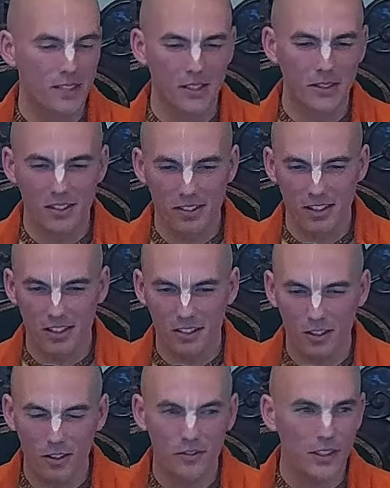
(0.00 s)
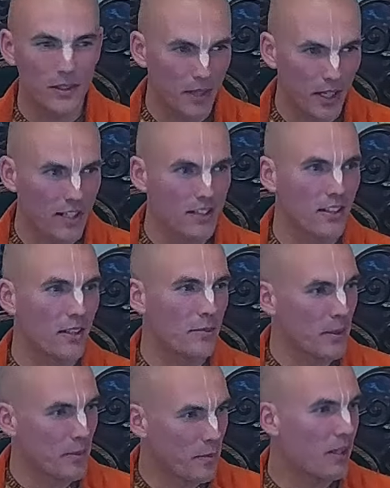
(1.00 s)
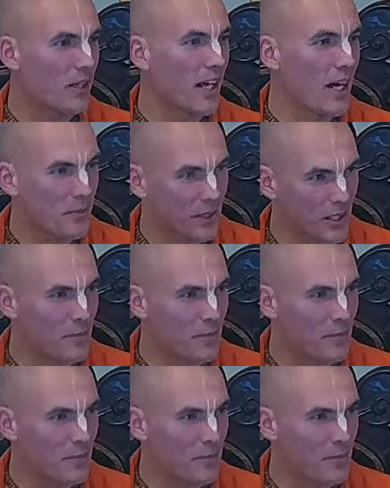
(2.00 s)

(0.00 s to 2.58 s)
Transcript: It's good for the mind. And then maybe pranayama,